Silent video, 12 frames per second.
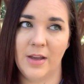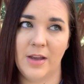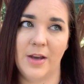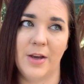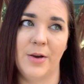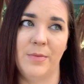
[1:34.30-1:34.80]

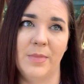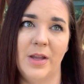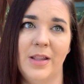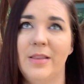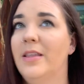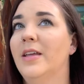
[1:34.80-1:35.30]
Um,
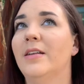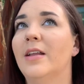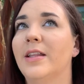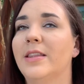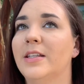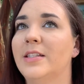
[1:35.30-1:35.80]
and then
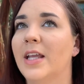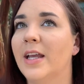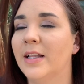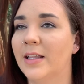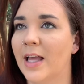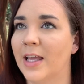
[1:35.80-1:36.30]
at the
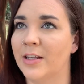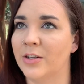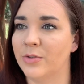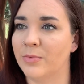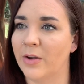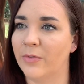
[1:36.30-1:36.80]
tail
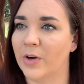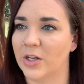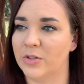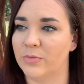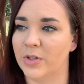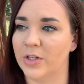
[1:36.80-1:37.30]
end, my
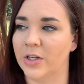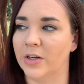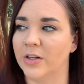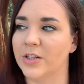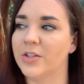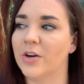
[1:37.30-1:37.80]
freshman
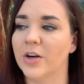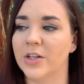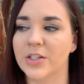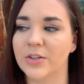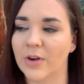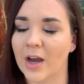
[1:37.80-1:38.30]
year, started
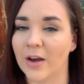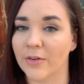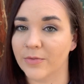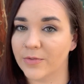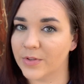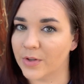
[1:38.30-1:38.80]
to have
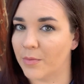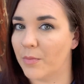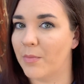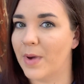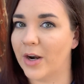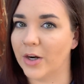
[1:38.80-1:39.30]
some
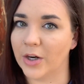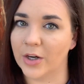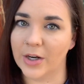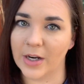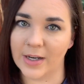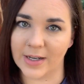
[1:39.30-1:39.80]
better
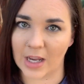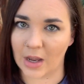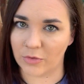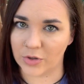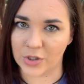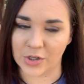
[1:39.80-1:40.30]

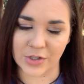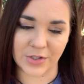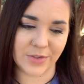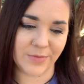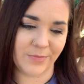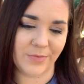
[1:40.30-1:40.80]

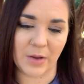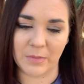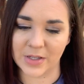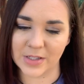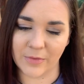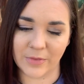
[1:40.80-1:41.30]
encounters. Found
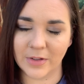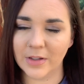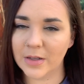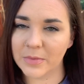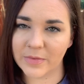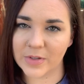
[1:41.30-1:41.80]
myself in a
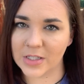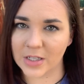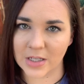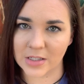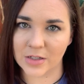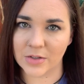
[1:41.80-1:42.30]
little bit of a
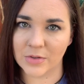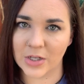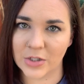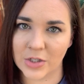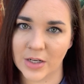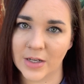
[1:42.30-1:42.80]
sticky
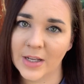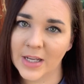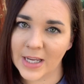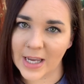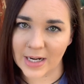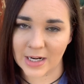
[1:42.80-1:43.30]
situation,
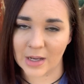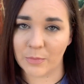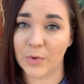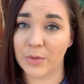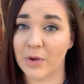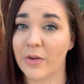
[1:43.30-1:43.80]
ended up
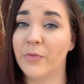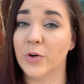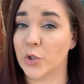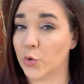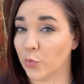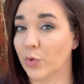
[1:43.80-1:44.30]
with my
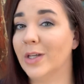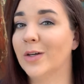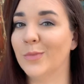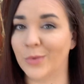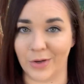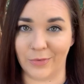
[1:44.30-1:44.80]
first
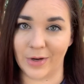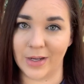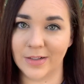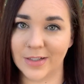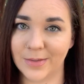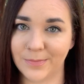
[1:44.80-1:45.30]
real
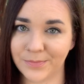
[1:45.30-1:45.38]
boyfriend.